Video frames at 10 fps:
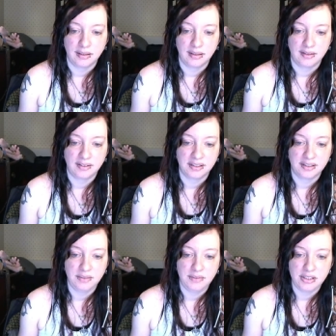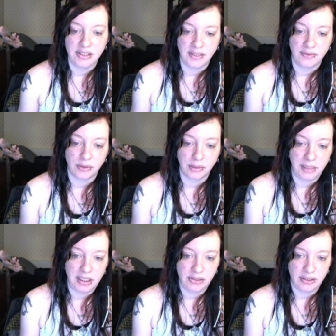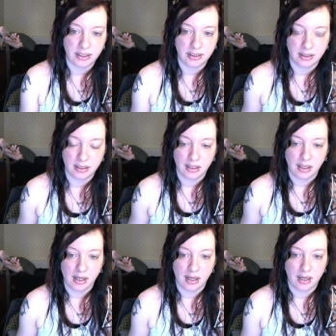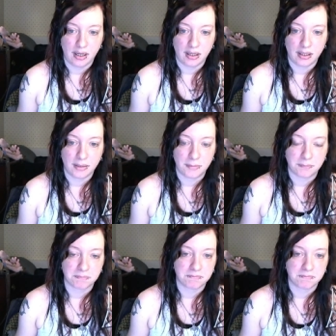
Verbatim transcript: 60 VG, 40 PG. Um,